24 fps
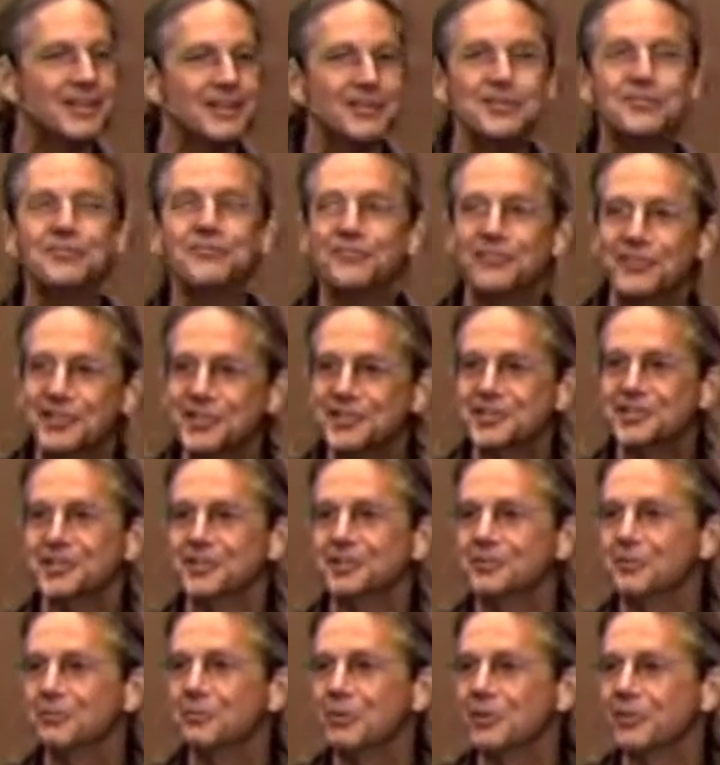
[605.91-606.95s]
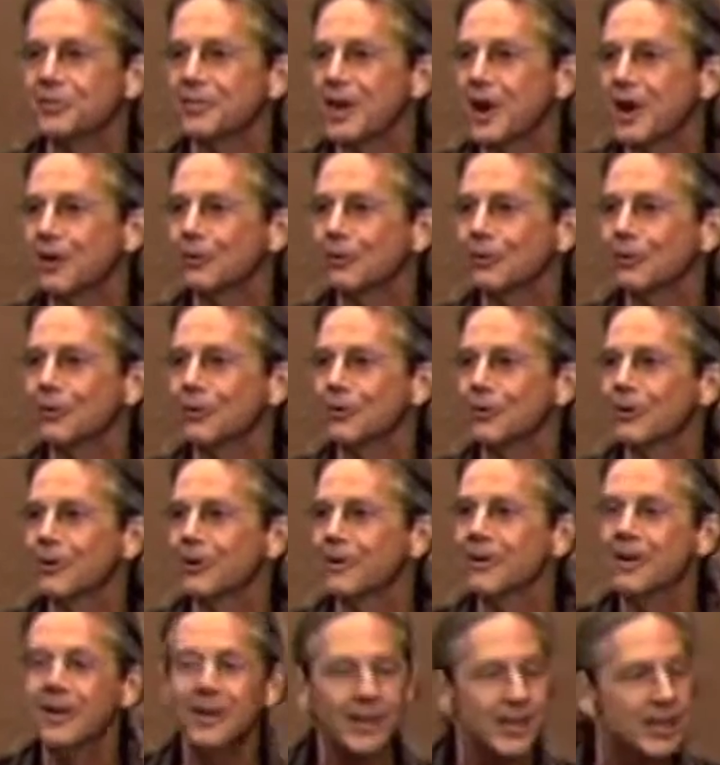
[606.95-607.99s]
in the physical with our Lord.
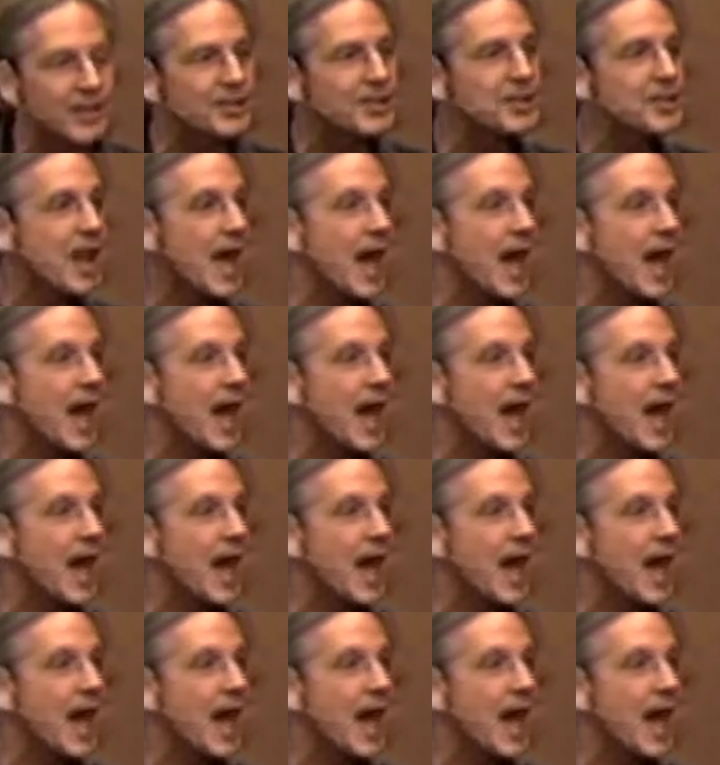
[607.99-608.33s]
In the